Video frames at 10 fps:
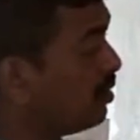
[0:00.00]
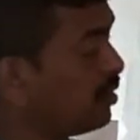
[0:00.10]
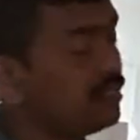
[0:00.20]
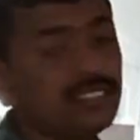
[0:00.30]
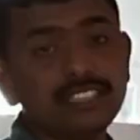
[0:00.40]

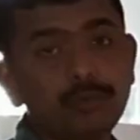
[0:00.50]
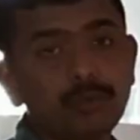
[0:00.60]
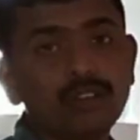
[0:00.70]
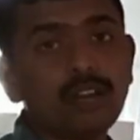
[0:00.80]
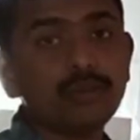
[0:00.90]
tracing the
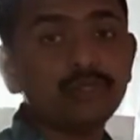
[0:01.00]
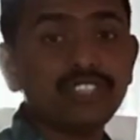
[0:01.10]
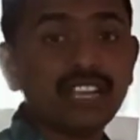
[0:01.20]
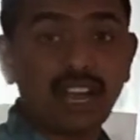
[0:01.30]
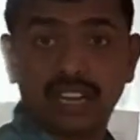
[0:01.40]
program
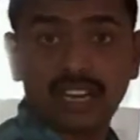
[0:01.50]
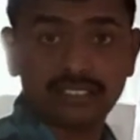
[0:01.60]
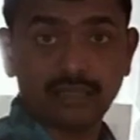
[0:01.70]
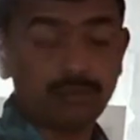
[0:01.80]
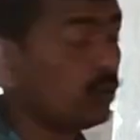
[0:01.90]
using
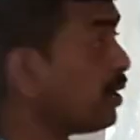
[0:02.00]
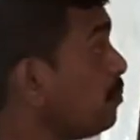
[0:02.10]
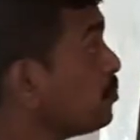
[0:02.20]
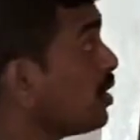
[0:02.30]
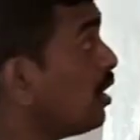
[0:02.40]
algorithm.
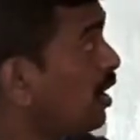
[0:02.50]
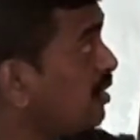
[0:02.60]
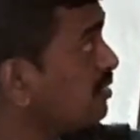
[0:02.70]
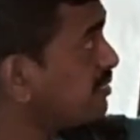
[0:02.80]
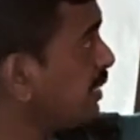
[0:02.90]
Okay,
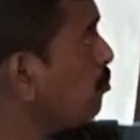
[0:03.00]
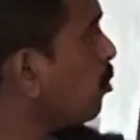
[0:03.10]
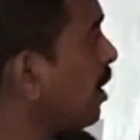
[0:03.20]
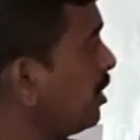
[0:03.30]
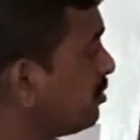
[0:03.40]
and the
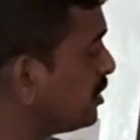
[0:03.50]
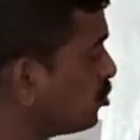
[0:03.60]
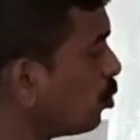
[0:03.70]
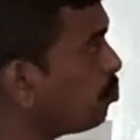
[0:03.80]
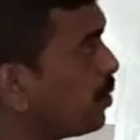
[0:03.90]
same values
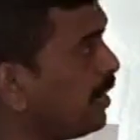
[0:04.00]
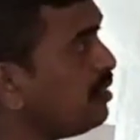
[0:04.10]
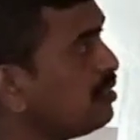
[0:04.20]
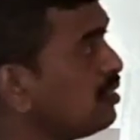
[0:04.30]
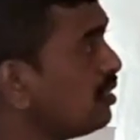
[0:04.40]
is
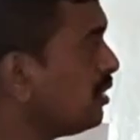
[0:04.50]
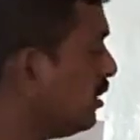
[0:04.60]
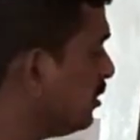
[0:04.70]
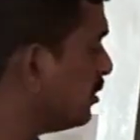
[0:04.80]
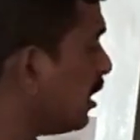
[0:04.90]
obtained
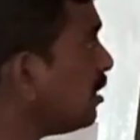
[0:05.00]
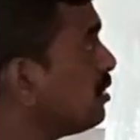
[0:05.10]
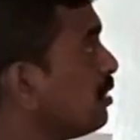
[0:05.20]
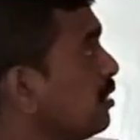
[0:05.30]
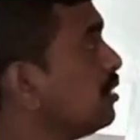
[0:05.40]
in the
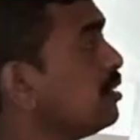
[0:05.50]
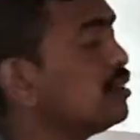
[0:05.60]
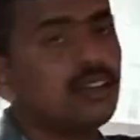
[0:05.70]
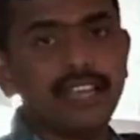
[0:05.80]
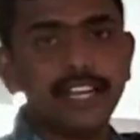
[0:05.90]

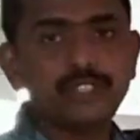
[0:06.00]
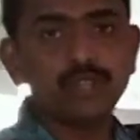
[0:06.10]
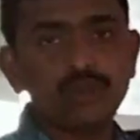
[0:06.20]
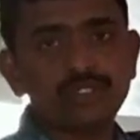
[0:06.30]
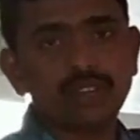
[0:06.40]

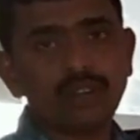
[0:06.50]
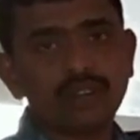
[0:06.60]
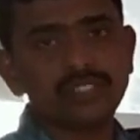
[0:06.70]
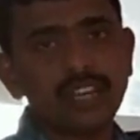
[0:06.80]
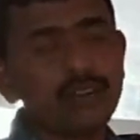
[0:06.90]
execution
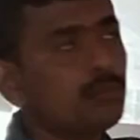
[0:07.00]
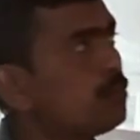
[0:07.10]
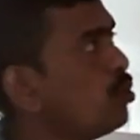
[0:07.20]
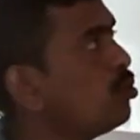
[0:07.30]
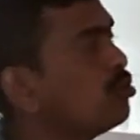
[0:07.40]
of the
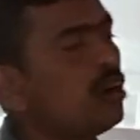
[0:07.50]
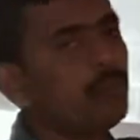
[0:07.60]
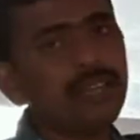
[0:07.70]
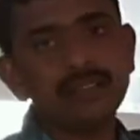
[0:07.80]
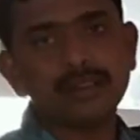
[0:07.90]

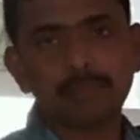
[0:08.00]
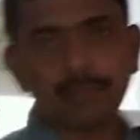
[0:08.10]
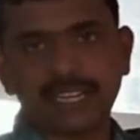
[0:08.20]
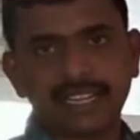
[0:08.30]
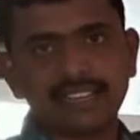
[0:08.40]
program in
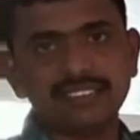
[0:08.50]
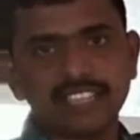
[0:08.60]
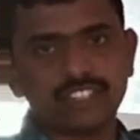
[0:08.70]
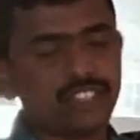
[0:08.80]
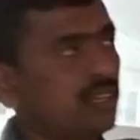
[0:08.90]
practical
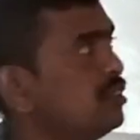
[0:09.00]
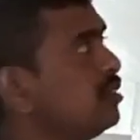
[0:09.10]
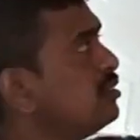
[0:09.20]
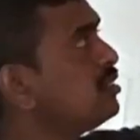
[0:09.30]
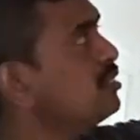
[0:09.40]
section.
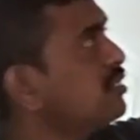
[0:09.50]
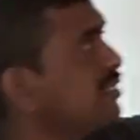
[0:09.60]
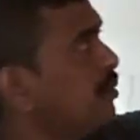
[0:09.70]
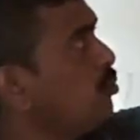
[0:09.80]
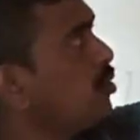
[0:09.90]
This is the
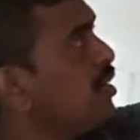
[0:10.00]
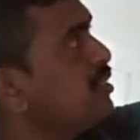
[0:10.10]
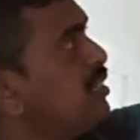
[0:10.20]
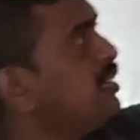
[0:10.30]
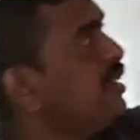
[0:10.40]
same.
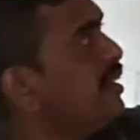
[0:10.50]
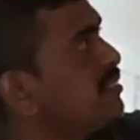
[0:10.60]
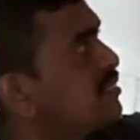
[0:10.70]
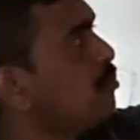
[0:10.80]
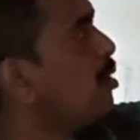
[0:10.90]
Okay,
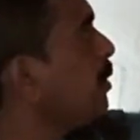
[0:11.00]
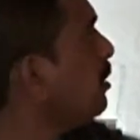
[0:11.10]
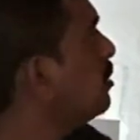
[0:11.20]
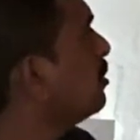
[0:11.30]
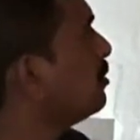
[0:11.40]
dx comma y,
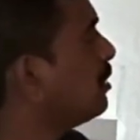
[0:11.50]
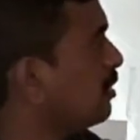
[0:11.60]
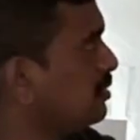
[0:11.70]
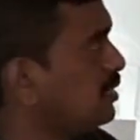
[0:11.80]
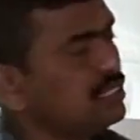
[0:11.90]

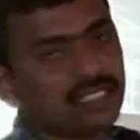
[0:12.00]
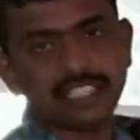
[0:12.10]
changing